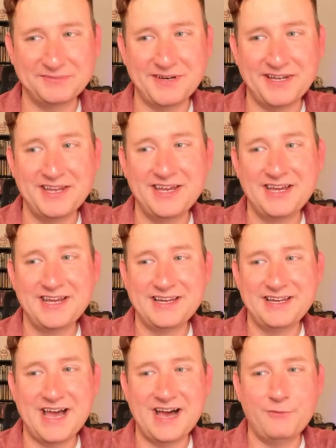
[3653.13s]
But
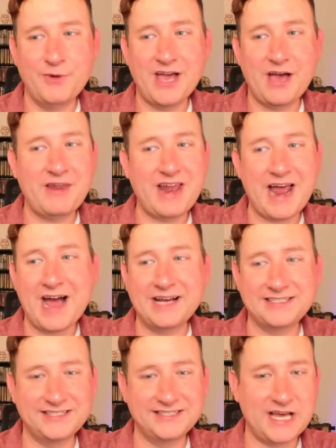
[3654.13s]
yeah, we had an
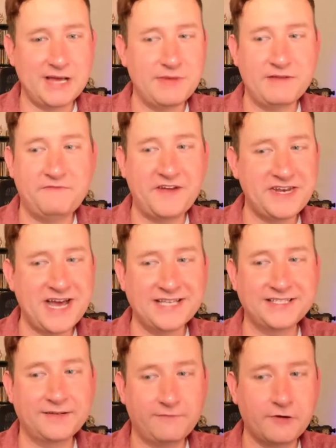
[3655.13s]
excellent time, a
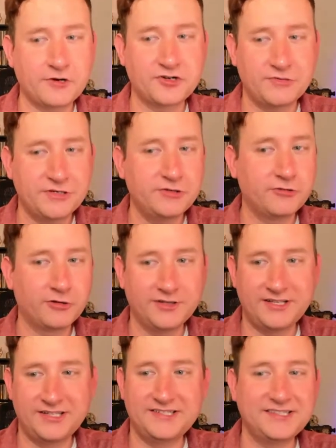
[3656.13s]
fantastic first trip to New
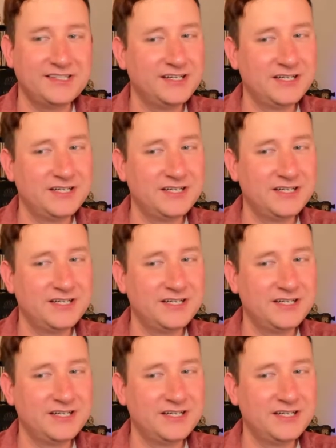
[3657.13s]
Orleans.